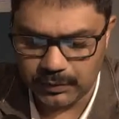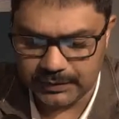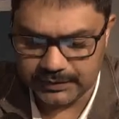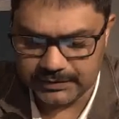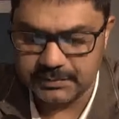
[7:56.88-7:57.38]

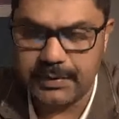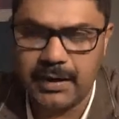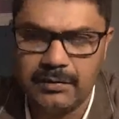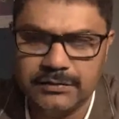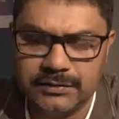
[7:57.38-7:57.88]
what it is
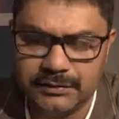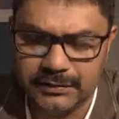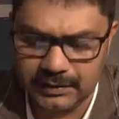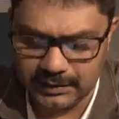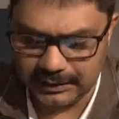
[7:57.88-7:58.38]
about,
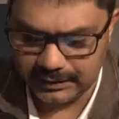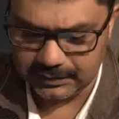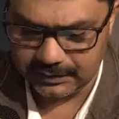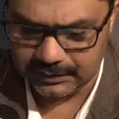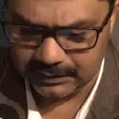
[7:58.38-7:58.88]
and
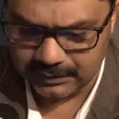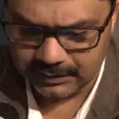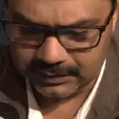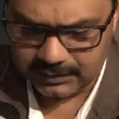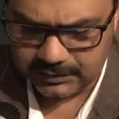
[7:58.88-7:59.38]
like
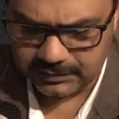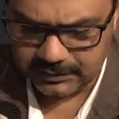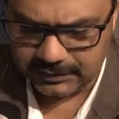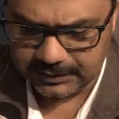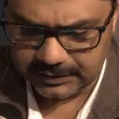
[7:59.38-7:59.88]

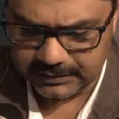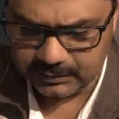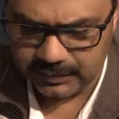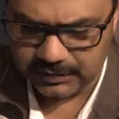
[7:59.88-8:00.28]
Tashriq has